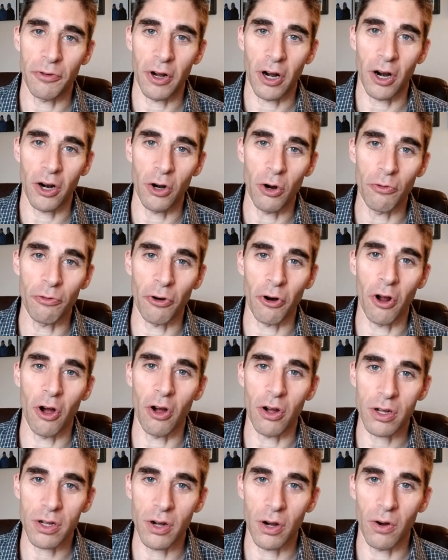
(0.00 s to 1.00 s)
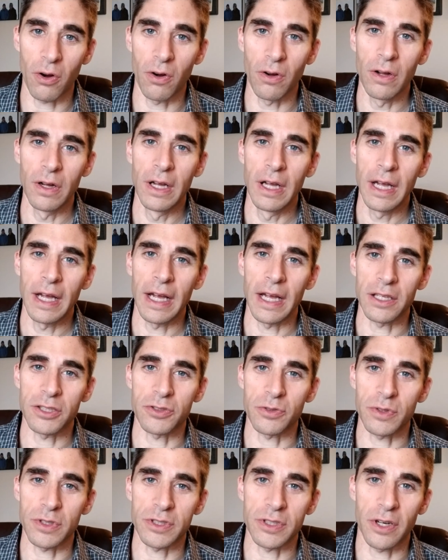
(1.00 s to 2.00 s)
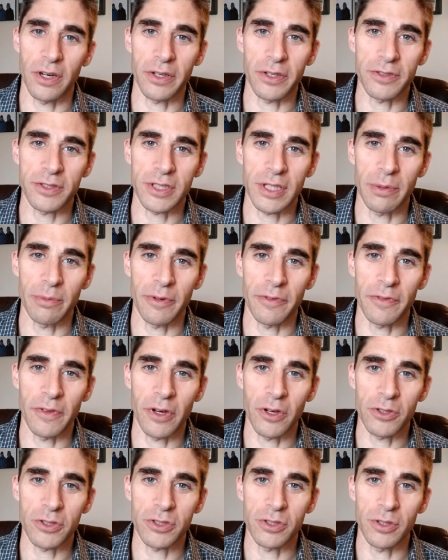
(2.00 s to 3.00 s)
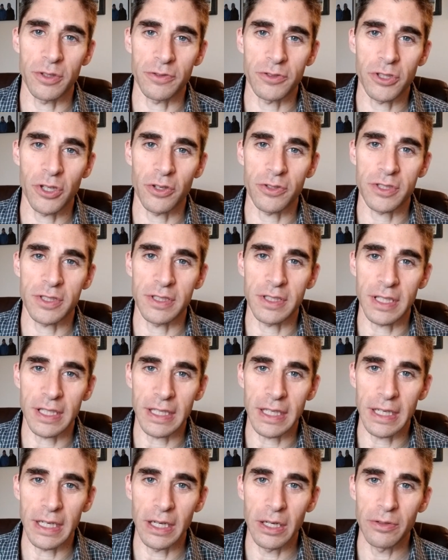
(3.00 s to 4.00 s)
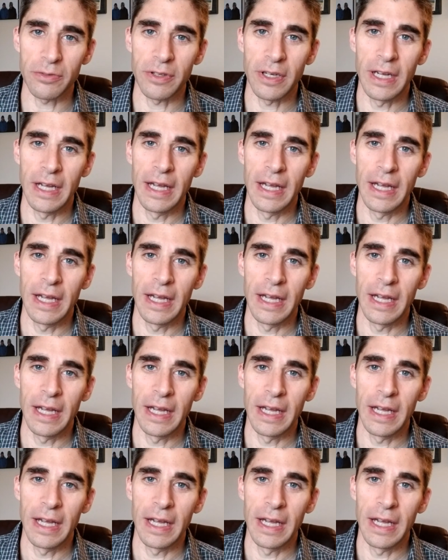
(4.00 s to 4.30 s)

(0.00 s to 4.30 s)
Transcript: our overall goal as a result of some of those who have chosen to give.